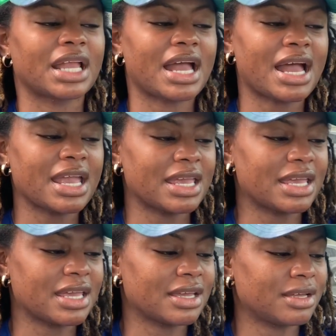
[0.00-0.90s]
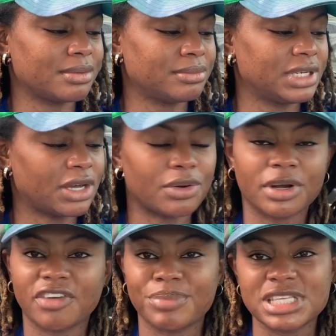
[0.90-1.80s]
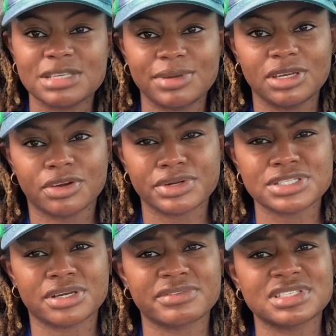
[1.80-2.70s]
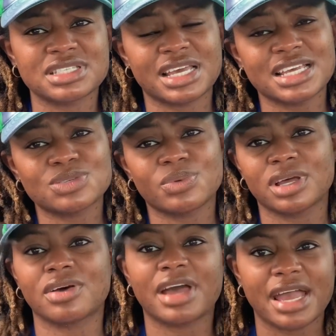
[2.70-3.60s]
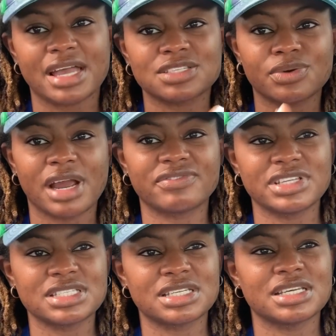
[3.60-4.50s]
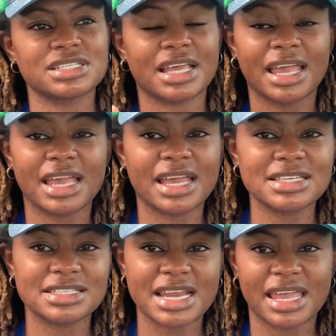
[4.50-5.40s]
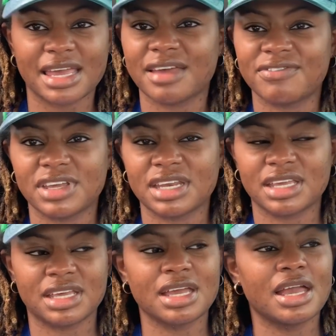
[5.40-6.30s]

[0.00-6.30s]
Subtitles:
I am the owner of BTP Notary Services, as well as Crafty Tees and Snackhead Vending.